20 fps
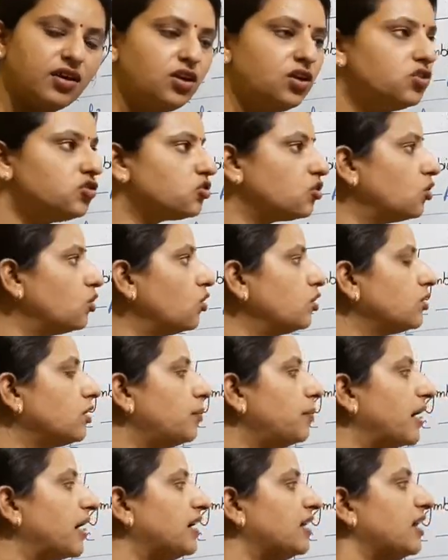So the
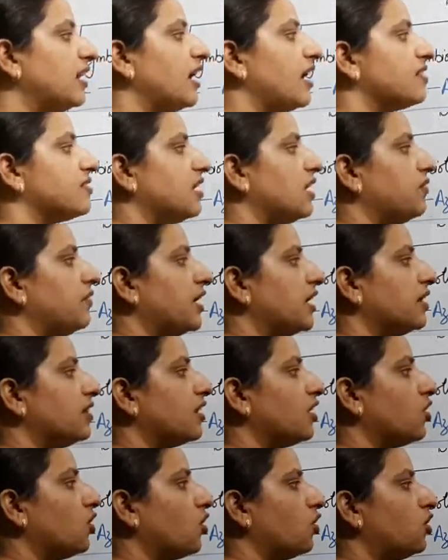bacteria is living in
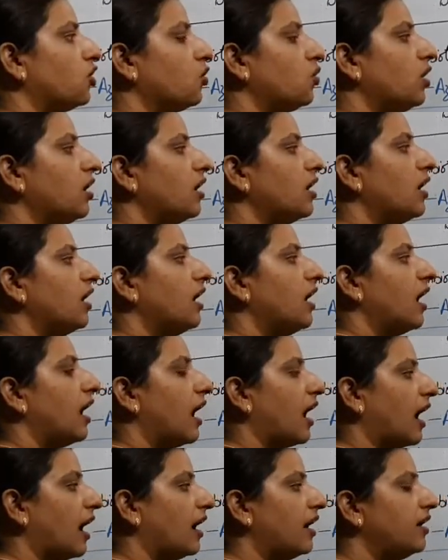the nodule
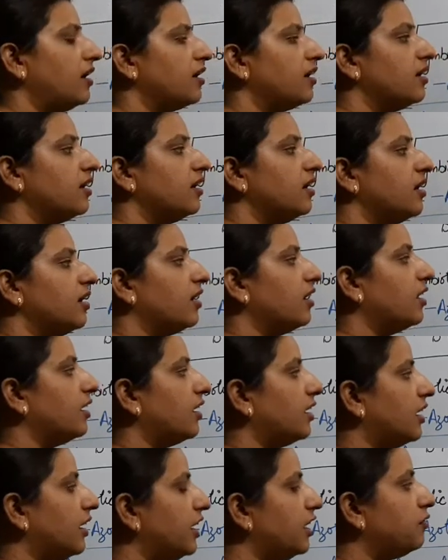and
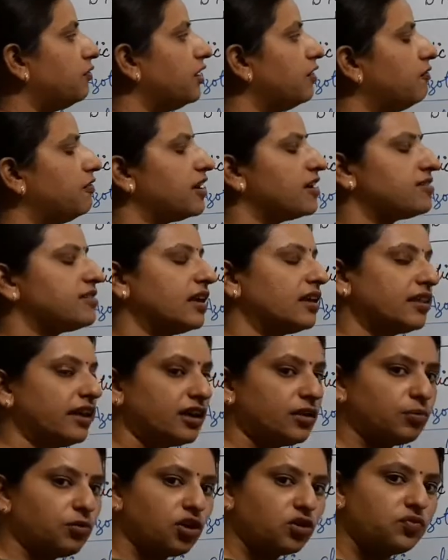it will fixing the
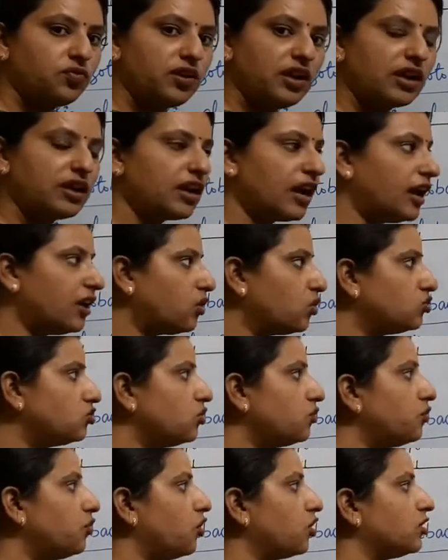atmospheric nitrogen
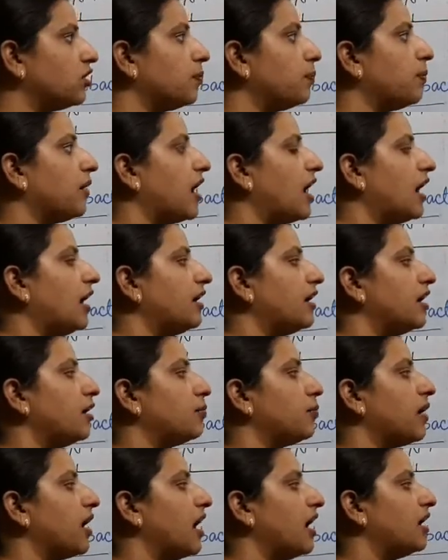for the plant, and
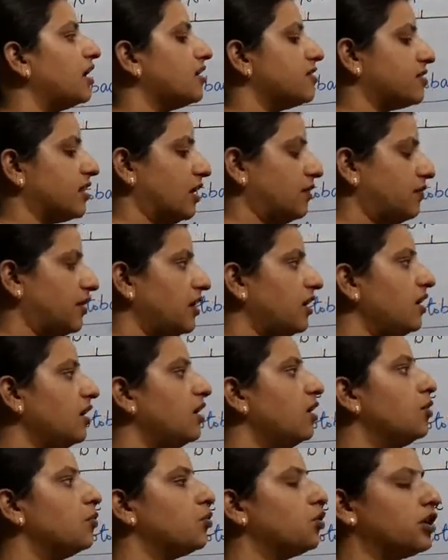plant is giving
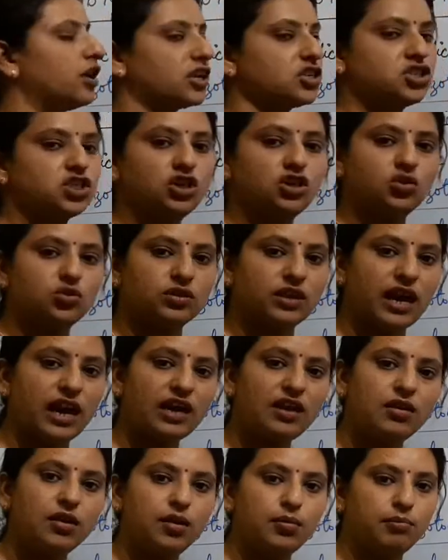protection to
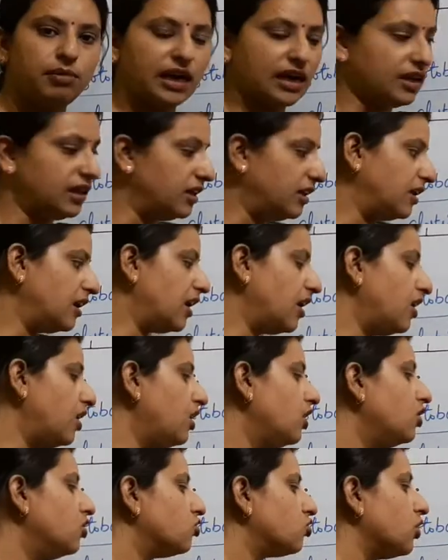that bacteria.
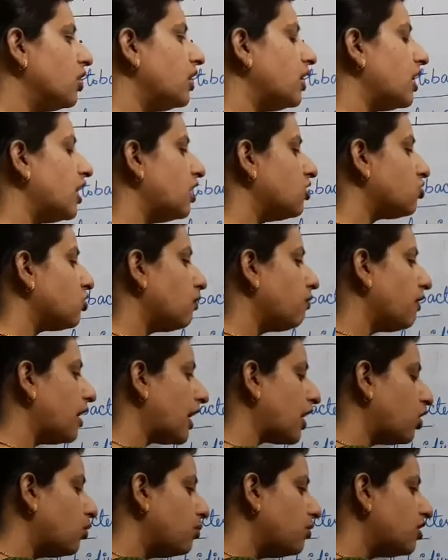So in case of
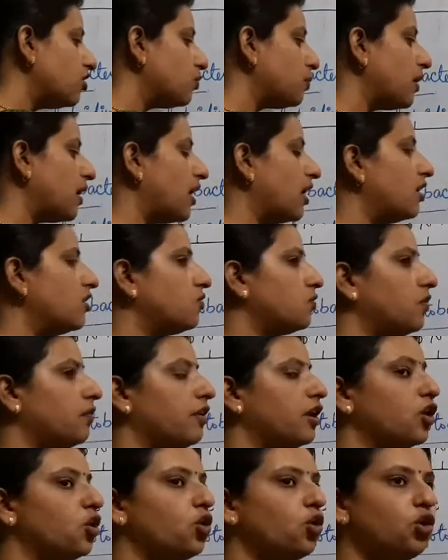leguminous plants, we
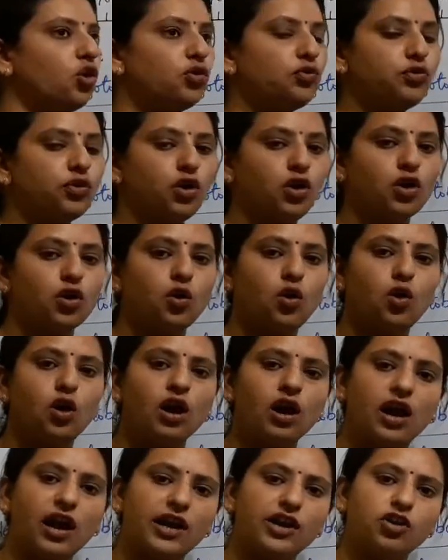will go for all
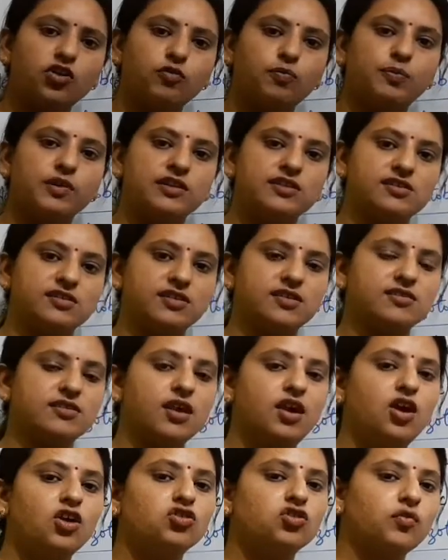kind of pulses.
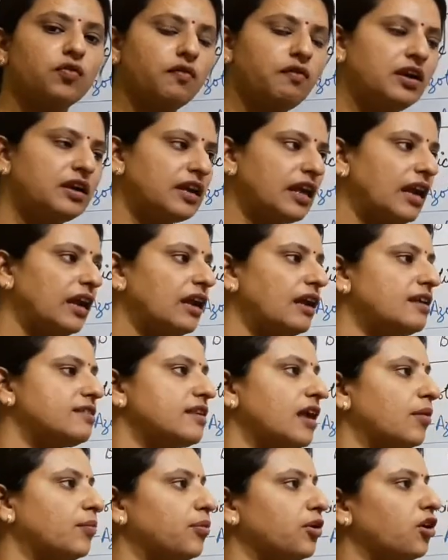So we will take
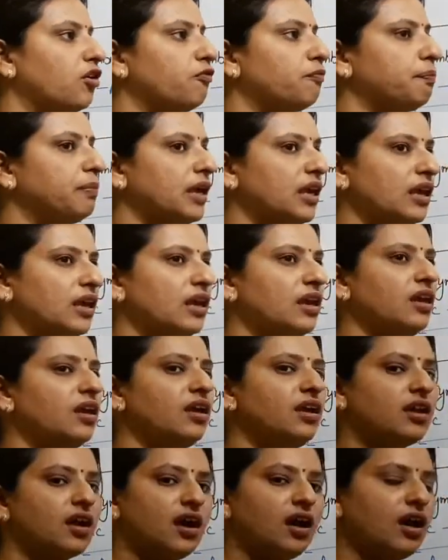example of pea,
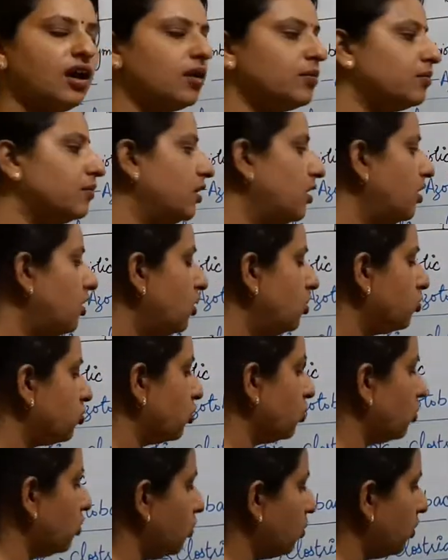gram.
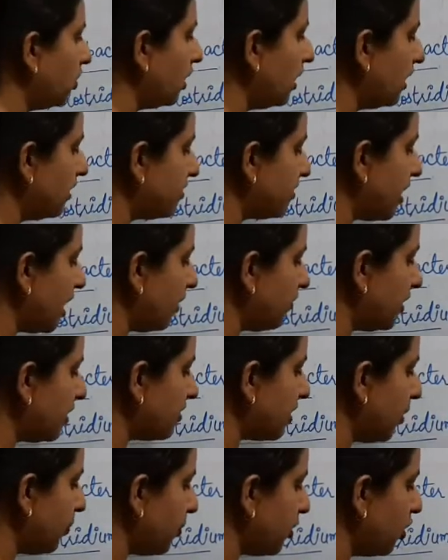So let's have
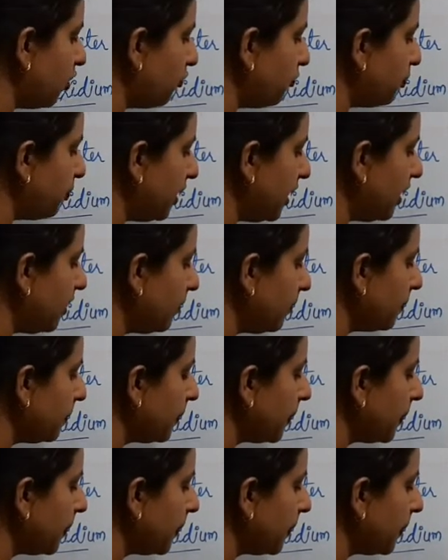example of pea.